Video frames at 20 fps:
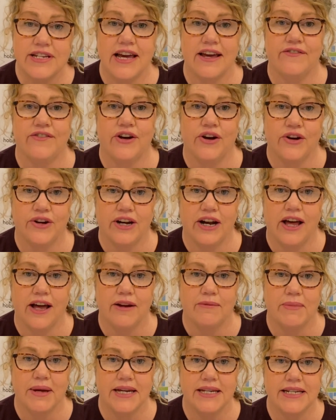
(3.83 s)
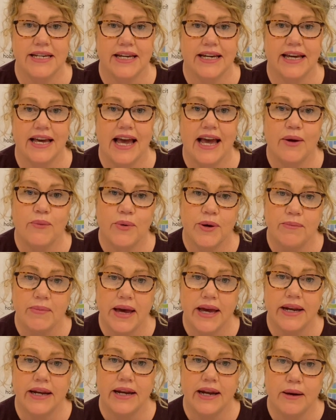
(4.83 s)
ever online meeting and we
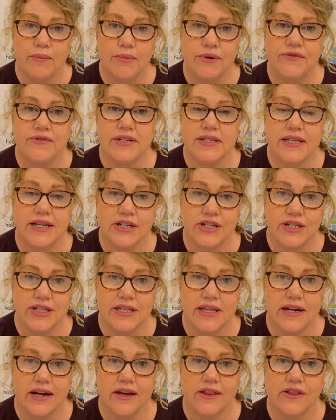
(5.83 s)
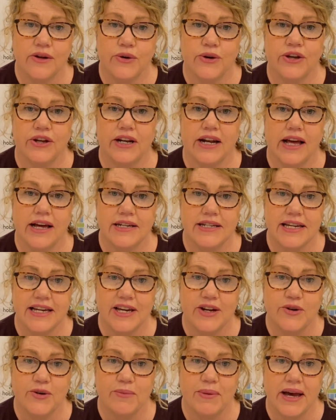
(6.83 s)
made a number of decisions that I thought you'd like to
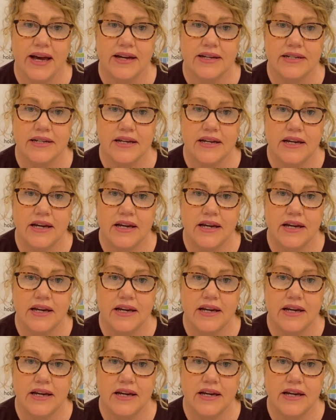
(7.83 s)
hear about.